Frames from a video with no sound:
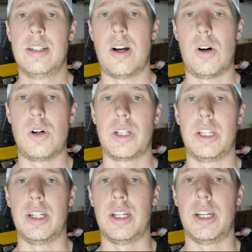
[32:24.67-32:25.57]
All
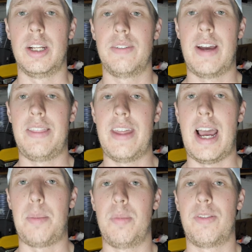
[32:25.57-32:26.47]
good. I've had that
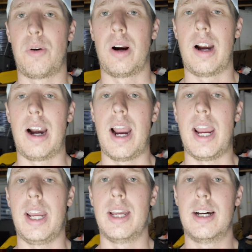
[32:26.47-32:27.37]
happen before. All
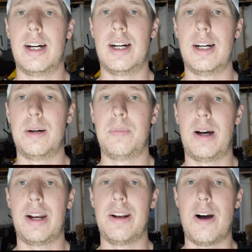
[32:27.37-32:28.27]
right.
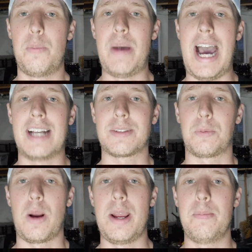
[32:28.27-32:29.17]
I don't know. Bass,
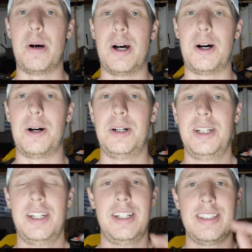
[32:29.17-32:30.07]
rainbow.